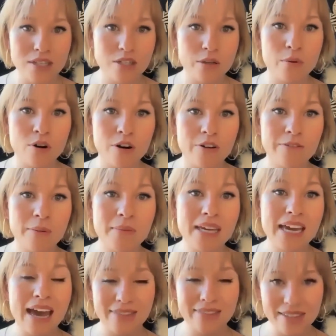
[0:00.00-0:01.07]
support from me
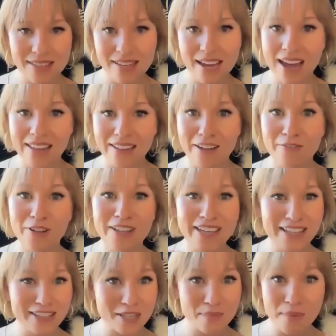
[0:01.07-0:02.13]
at this high level and
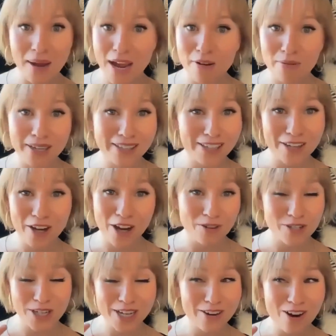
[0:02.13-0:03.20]
get these bi-weekly
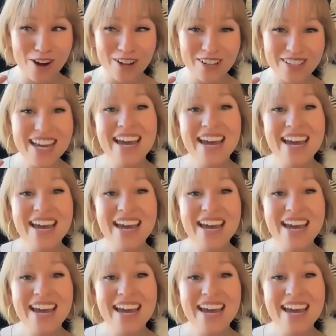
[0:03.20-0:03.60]
coaching calls,